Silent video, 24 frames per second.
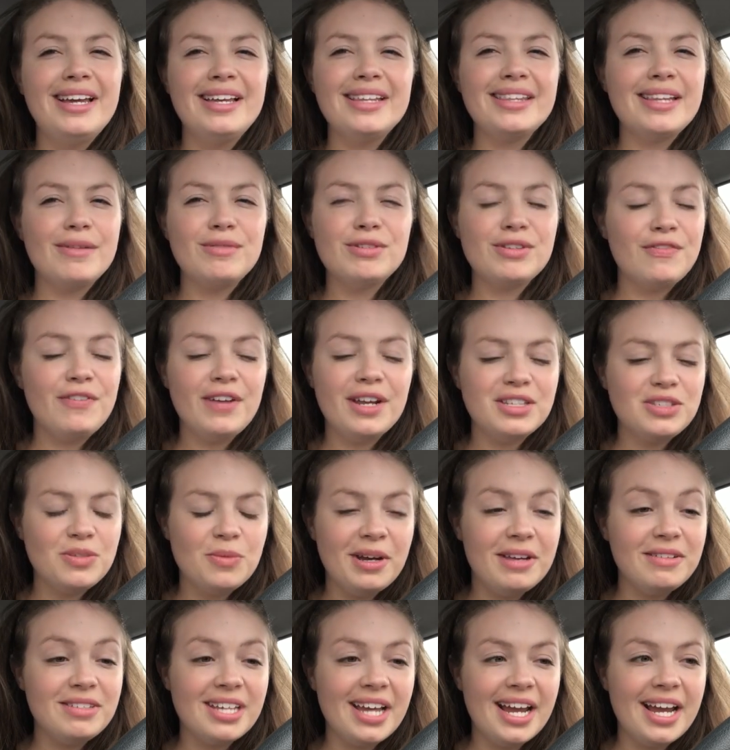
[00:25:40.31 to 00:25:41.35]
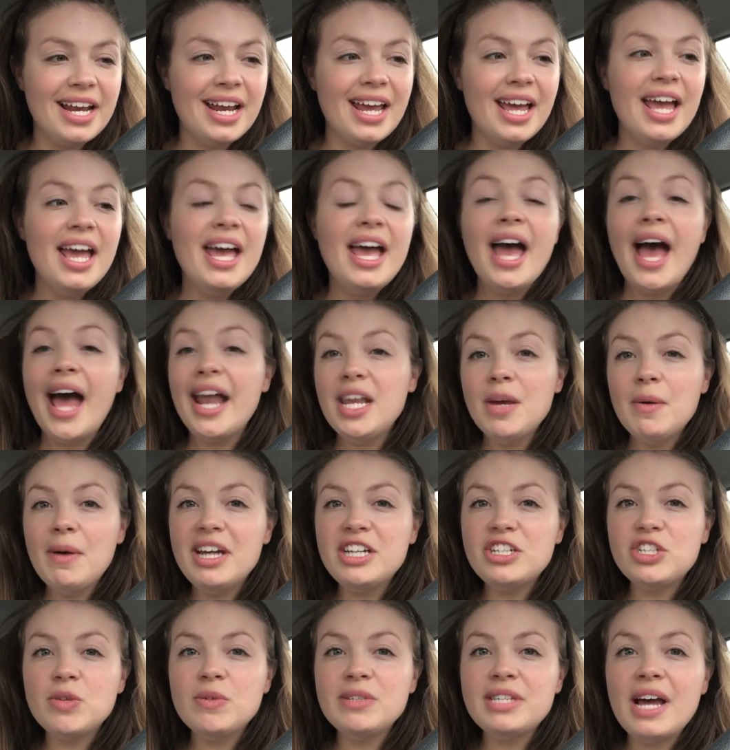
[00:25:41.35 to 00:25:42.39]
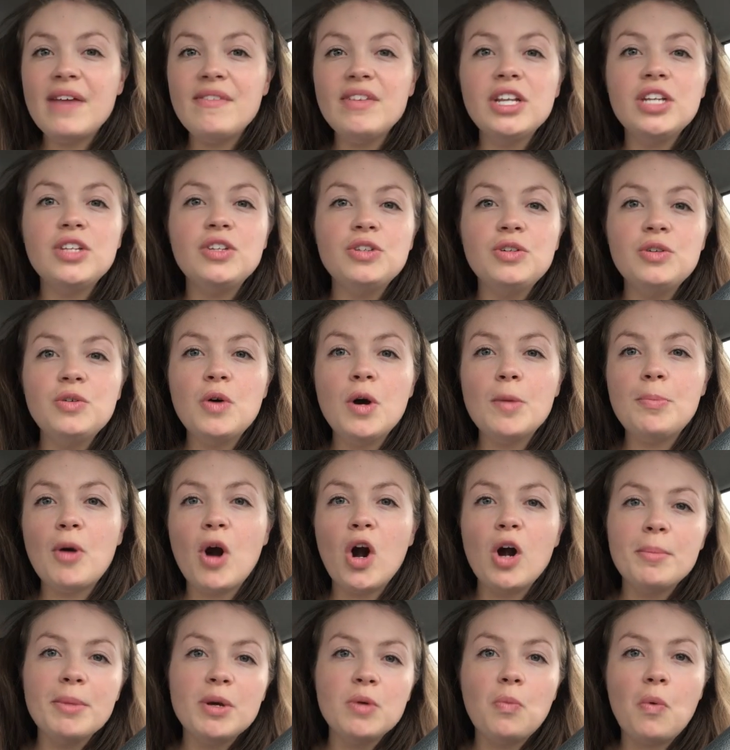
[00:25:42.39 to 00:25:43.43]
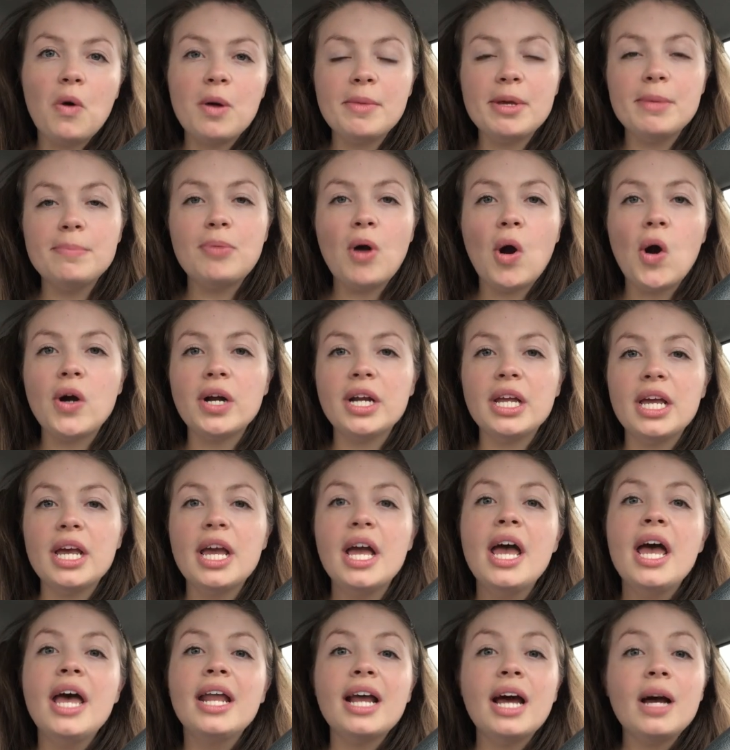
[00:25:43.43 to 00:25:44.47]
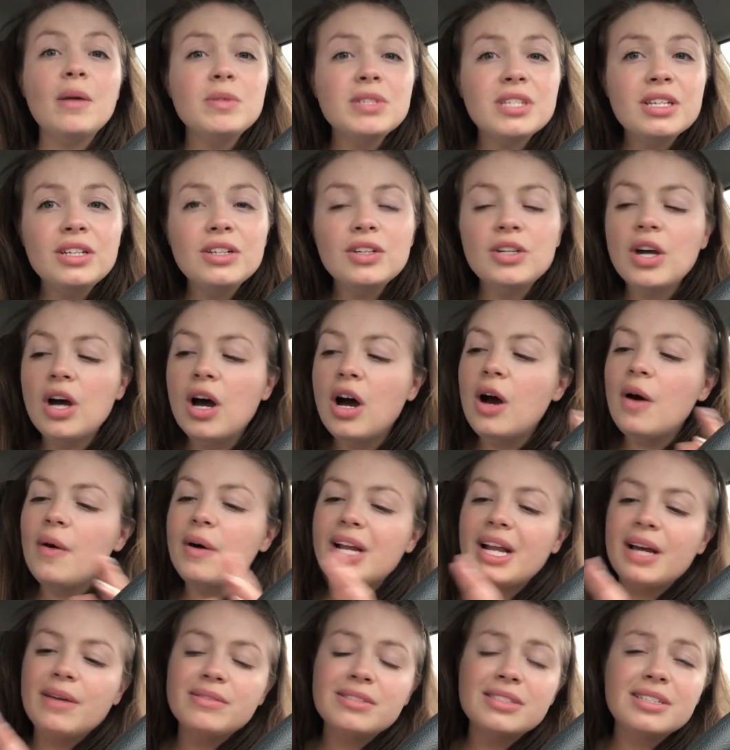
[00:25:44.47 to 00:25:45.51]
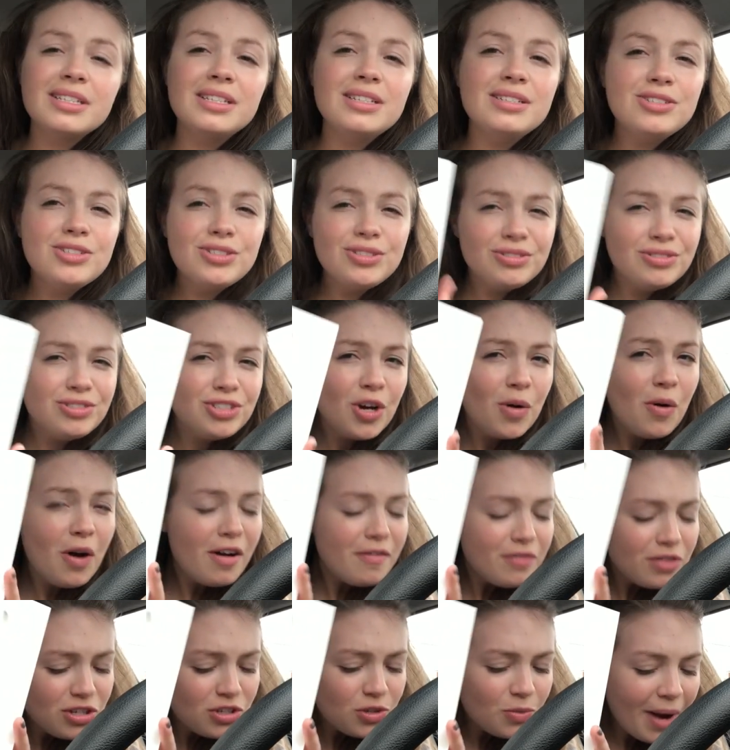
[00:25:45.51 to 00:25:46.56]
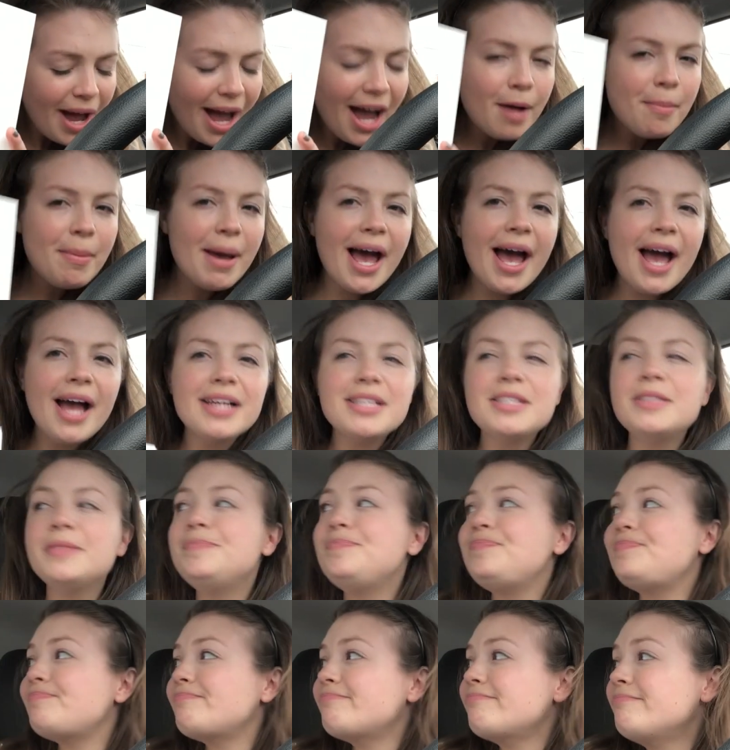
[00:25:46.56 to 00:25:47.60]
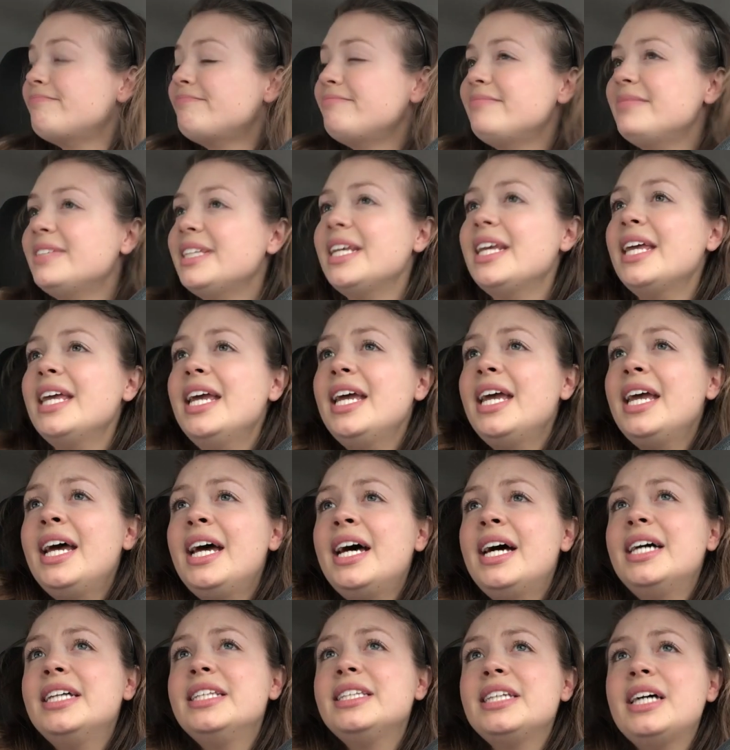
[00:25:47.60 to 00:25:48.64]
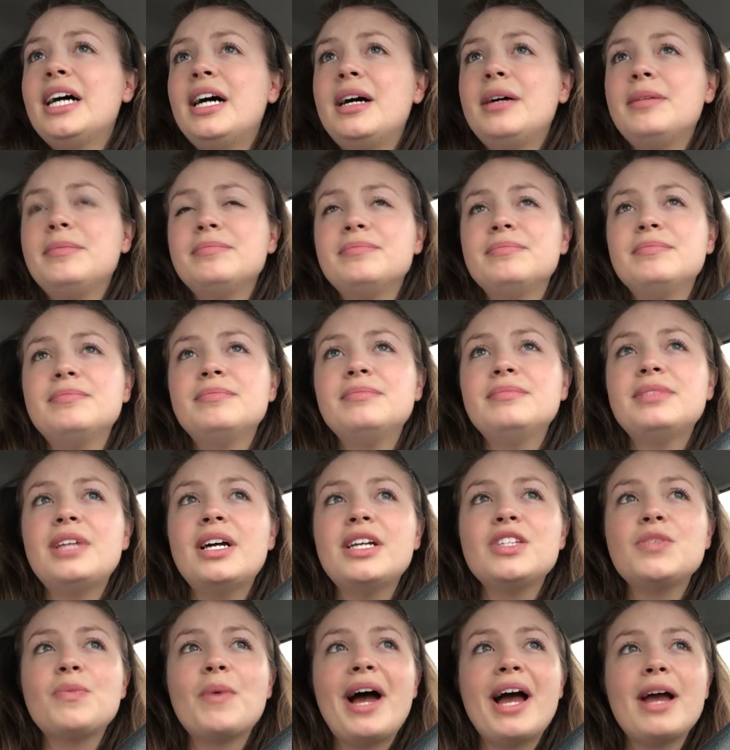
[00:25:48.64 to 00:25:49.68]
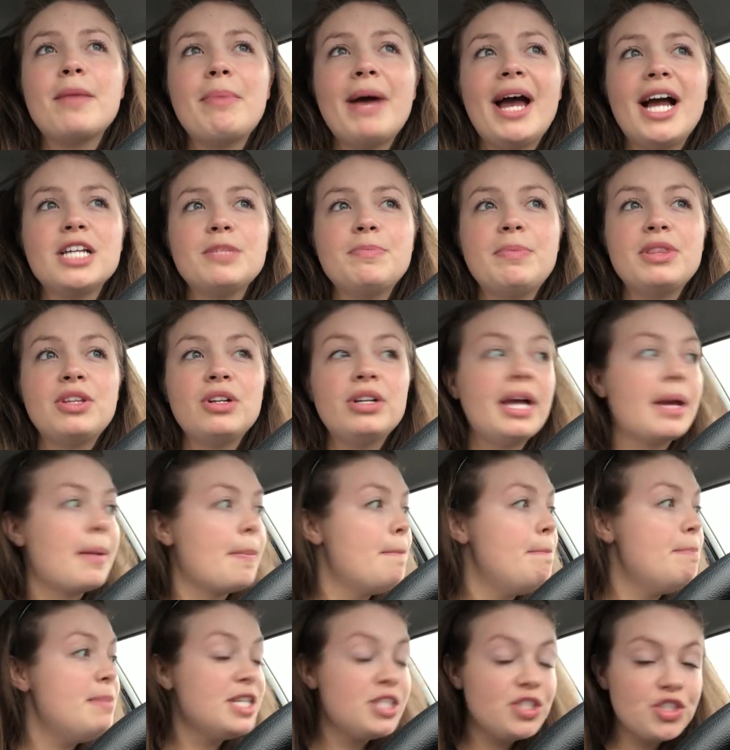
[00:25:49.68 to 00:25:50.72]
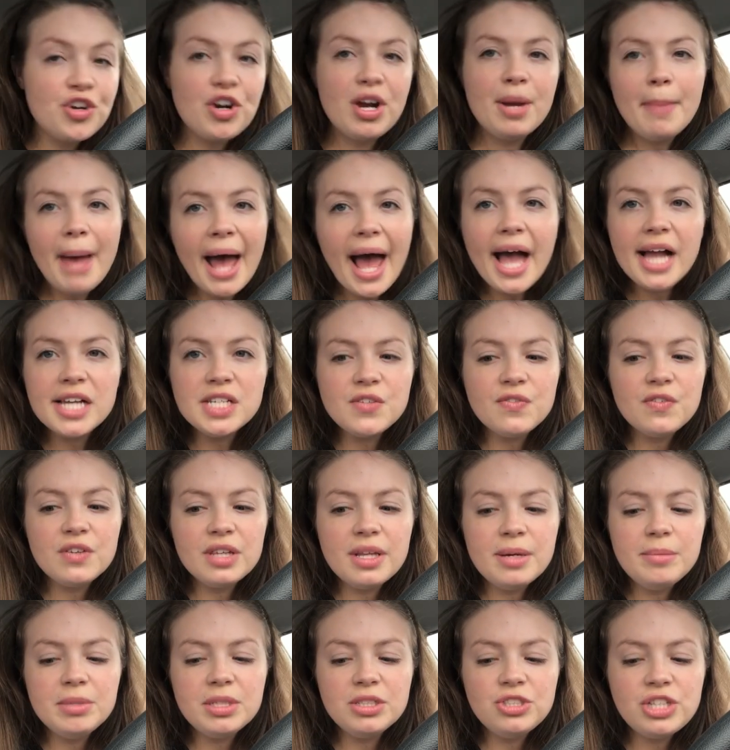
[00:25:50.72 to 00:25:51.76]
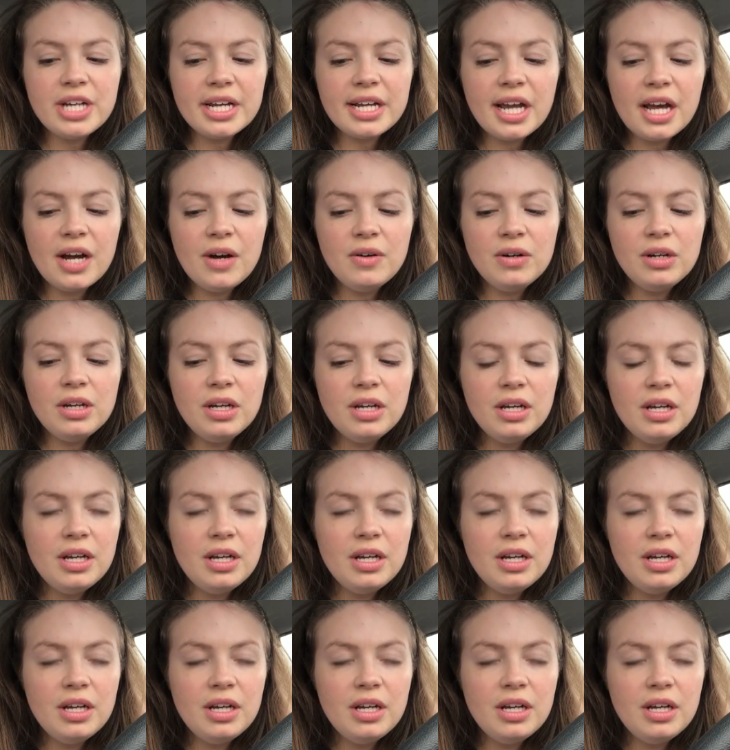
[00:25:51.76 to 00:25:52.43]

That was a fancy way of saying it. Anyway, she was having a new apartment warming party. I was gonna go and I was gonna show off the swag bags. And not swag bags, but they're like mystery bags for them to check out.